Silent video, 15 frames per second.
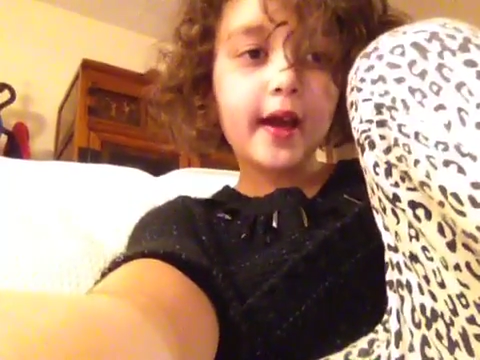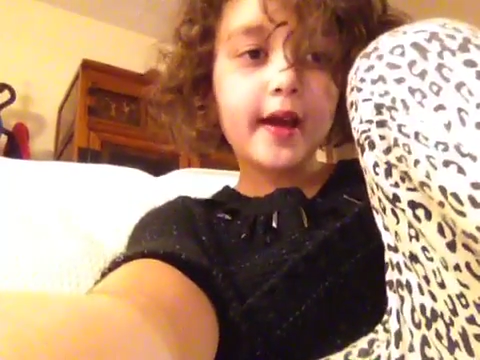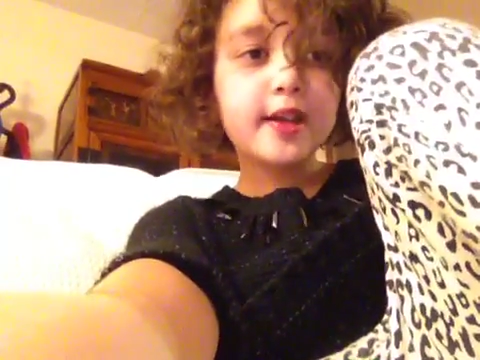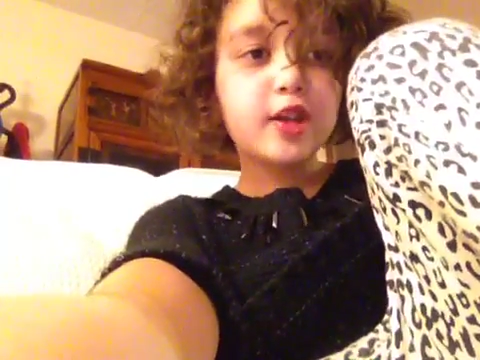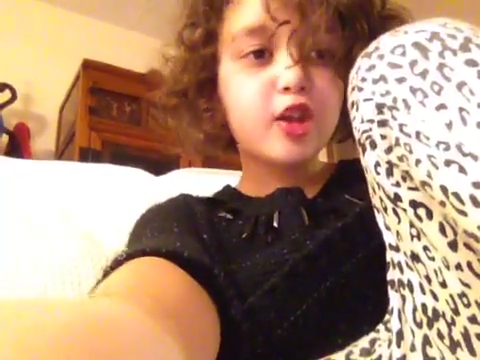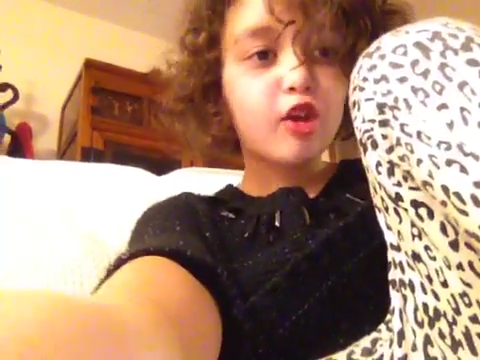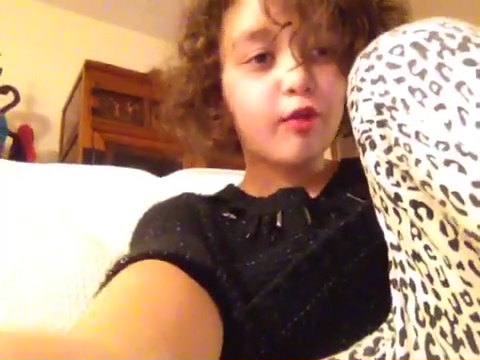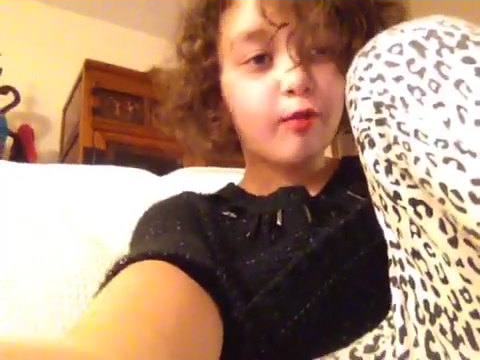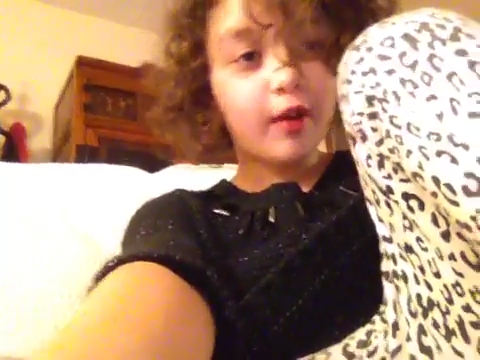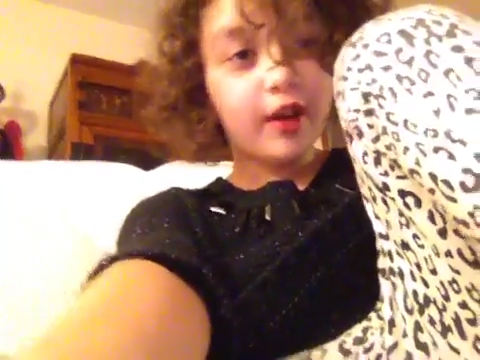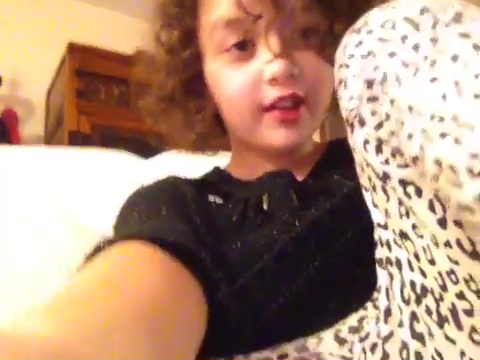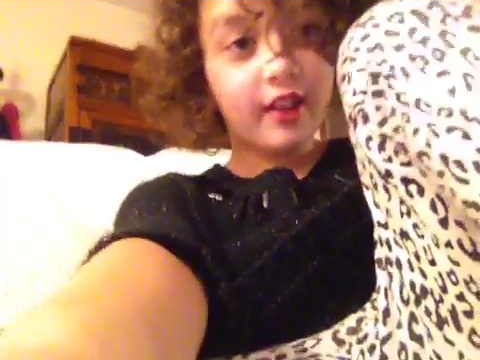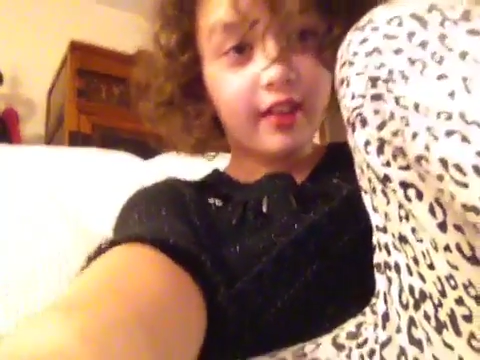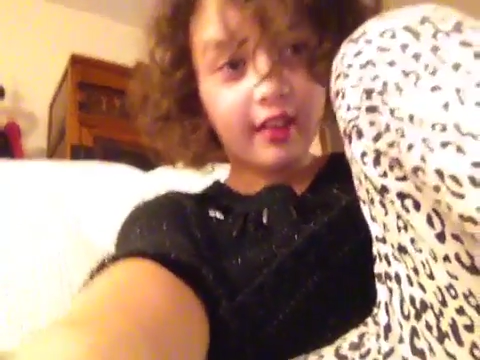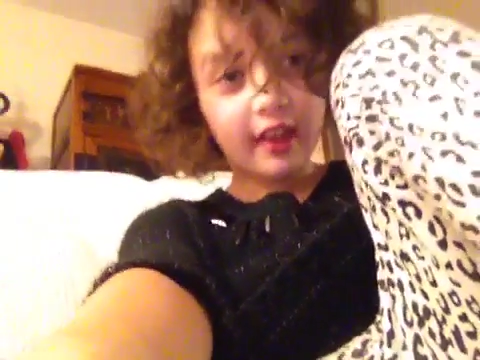I just want
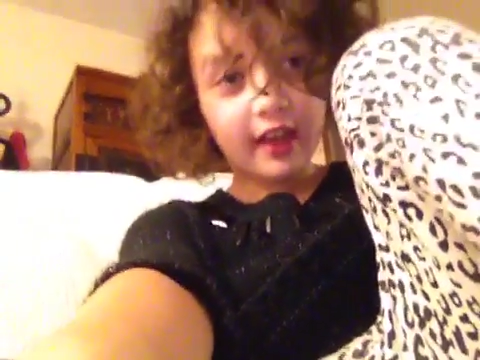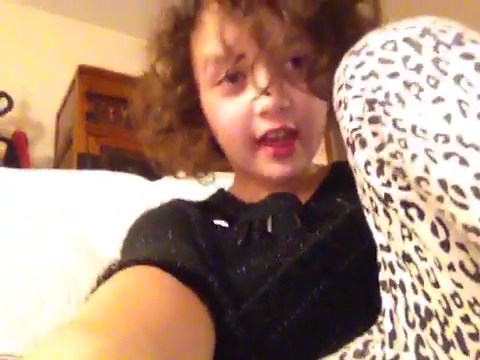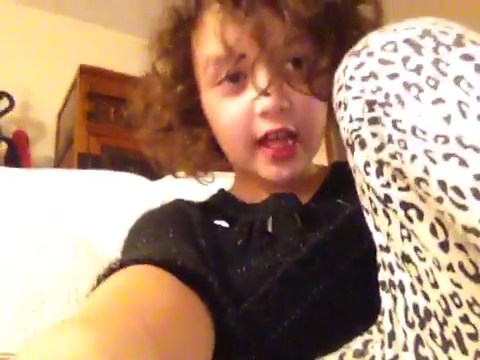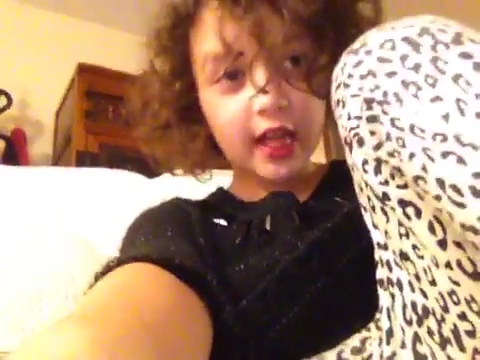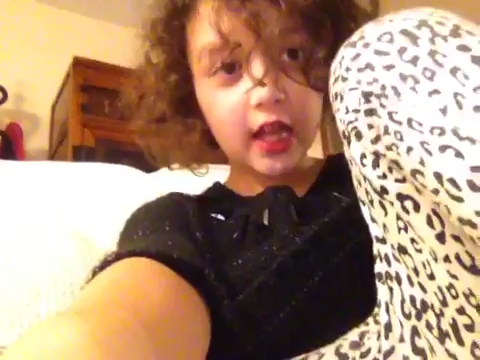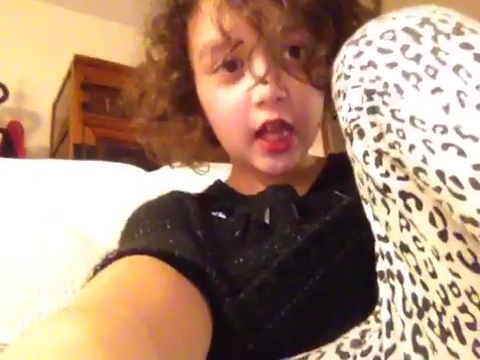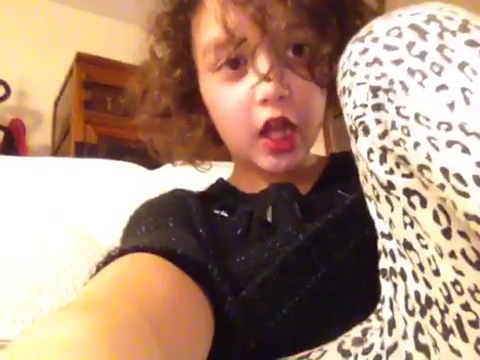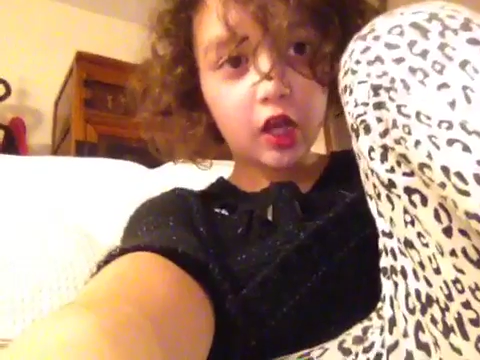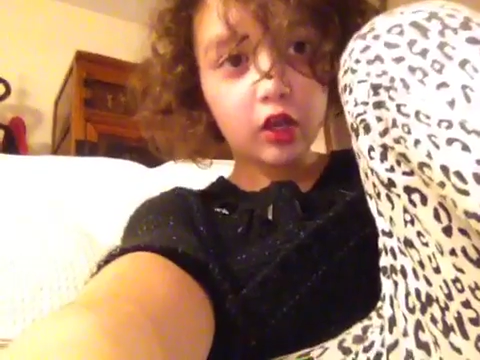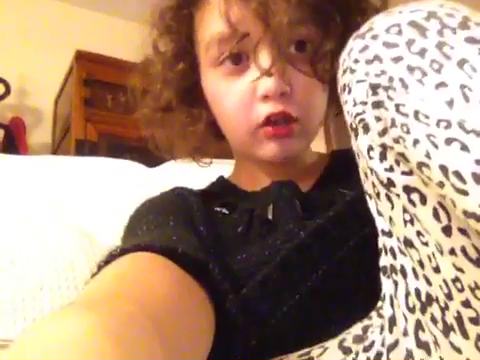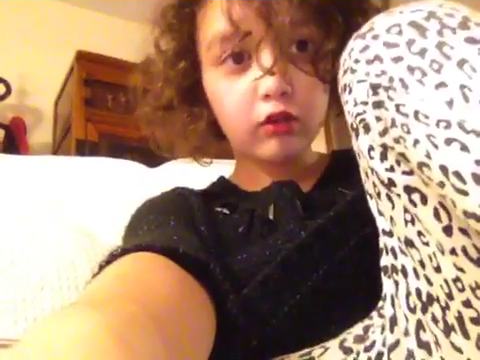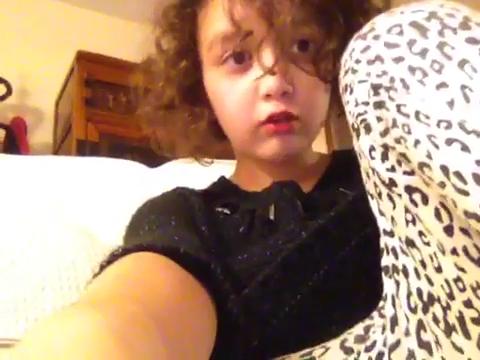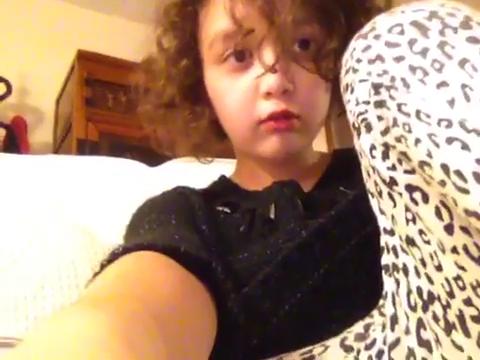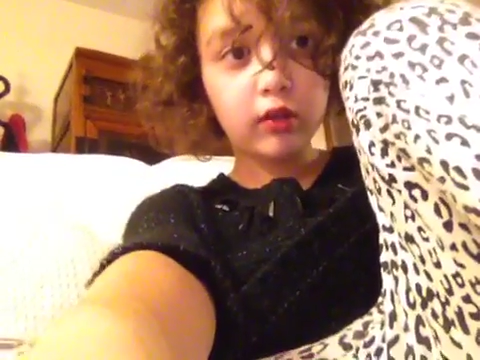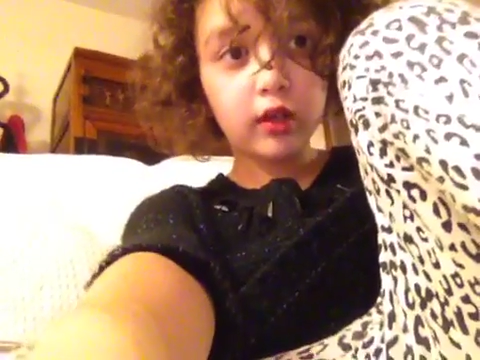to say
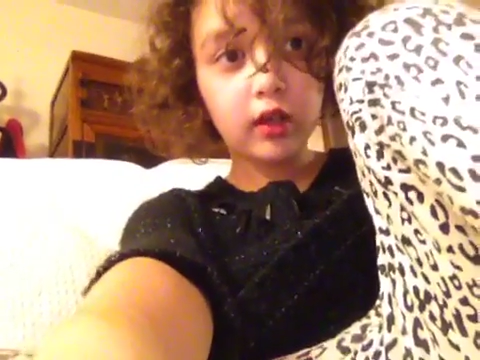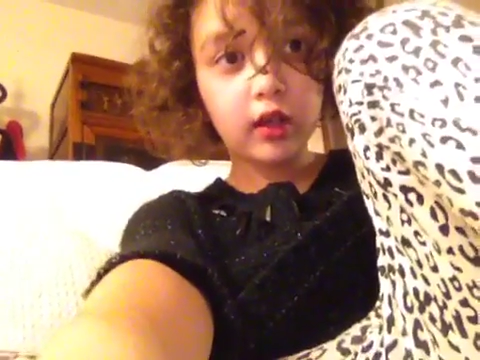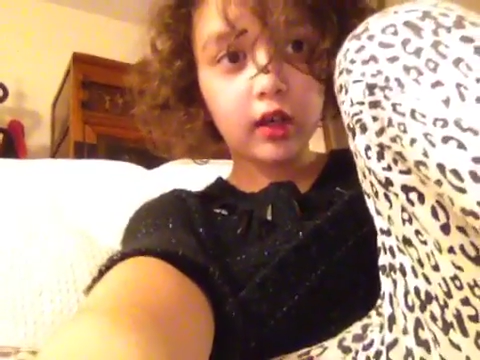hello.